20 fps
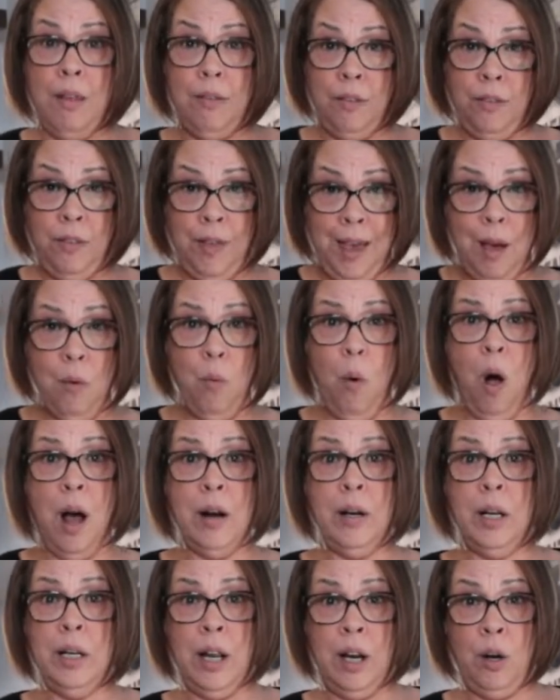They
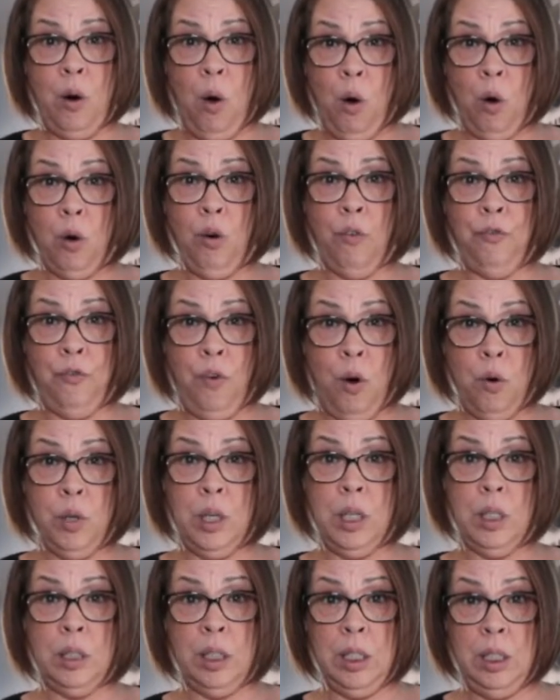wanted an
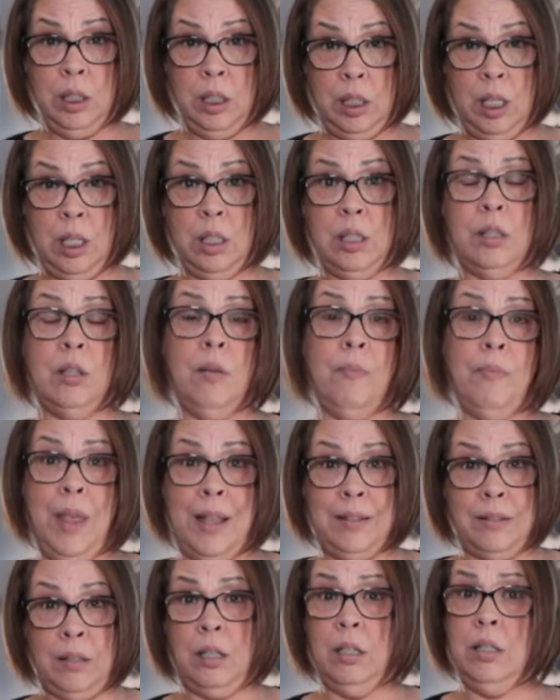autofocusing system
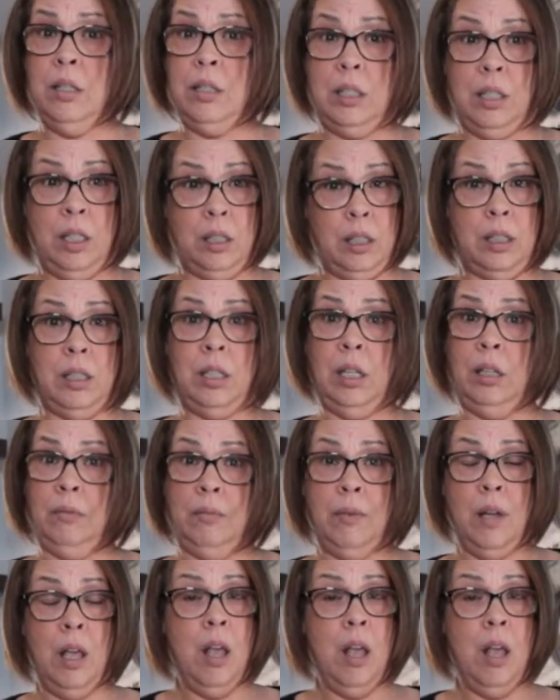that's consistent.